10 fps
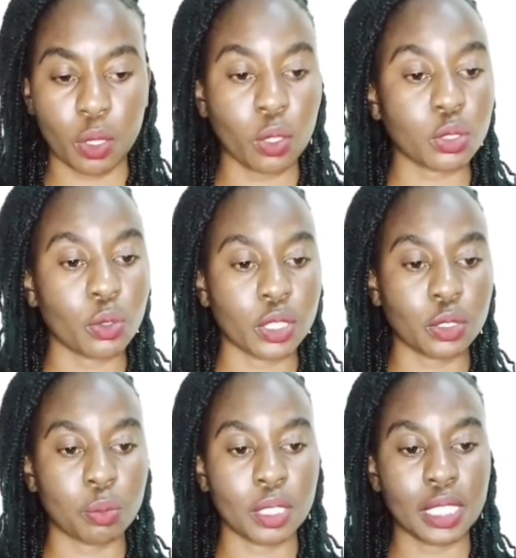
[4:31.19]
We're not
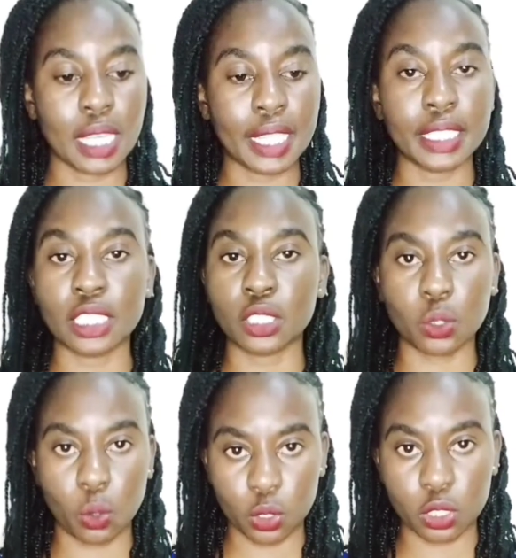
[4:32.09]
going to be adding
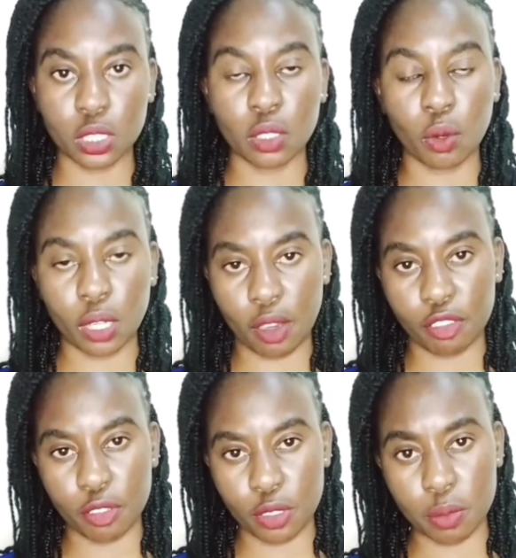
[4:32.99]
salt on our
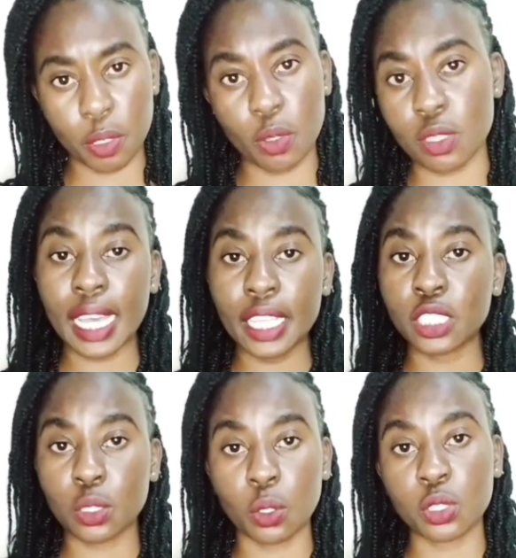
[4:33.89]
food, because
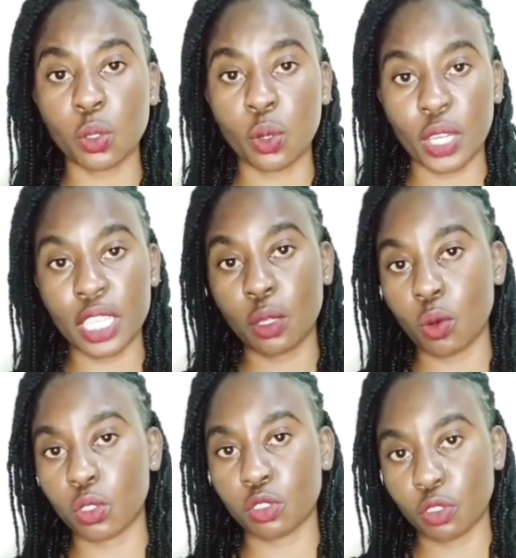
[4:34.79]
adding salt on already
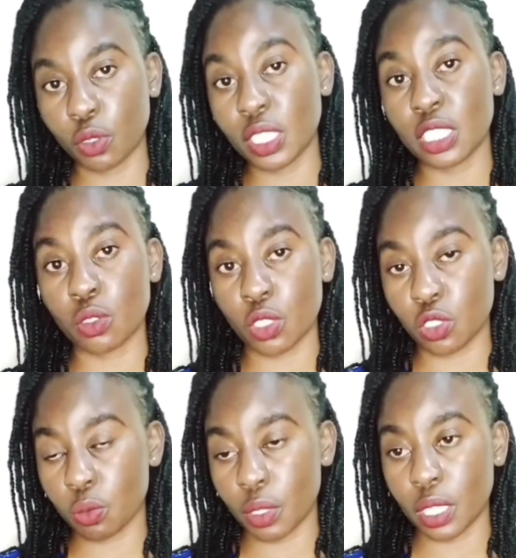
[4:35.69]
cooked food is going
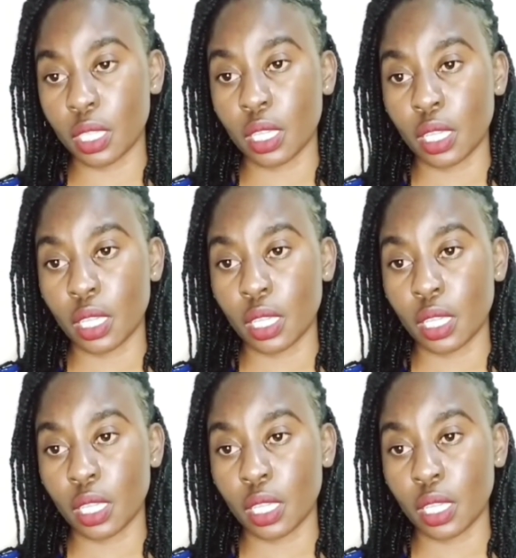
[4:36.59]
to be